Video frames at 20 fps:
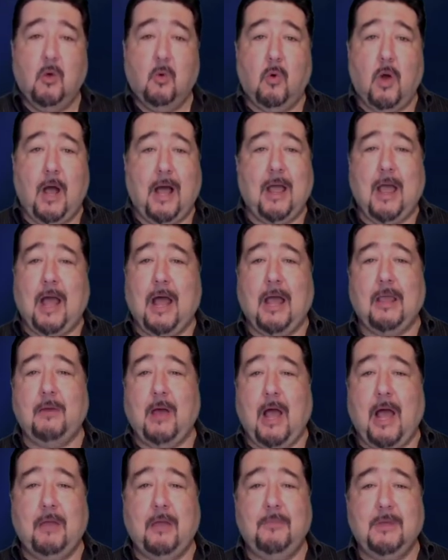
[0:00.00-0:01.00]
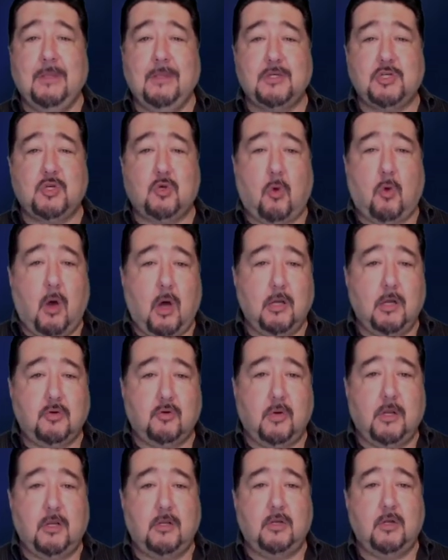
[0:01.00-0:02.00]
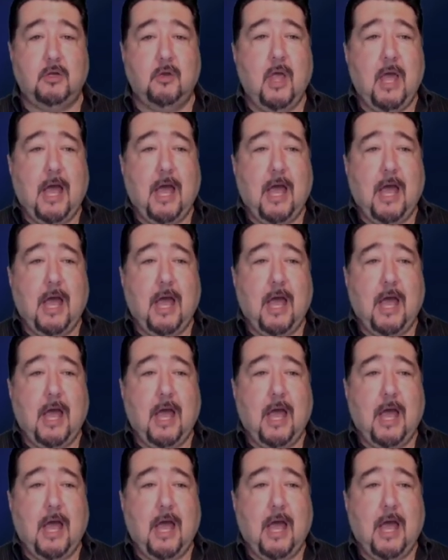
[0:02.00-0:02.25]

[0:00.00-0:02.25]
I, I, I'm in this quandary to do.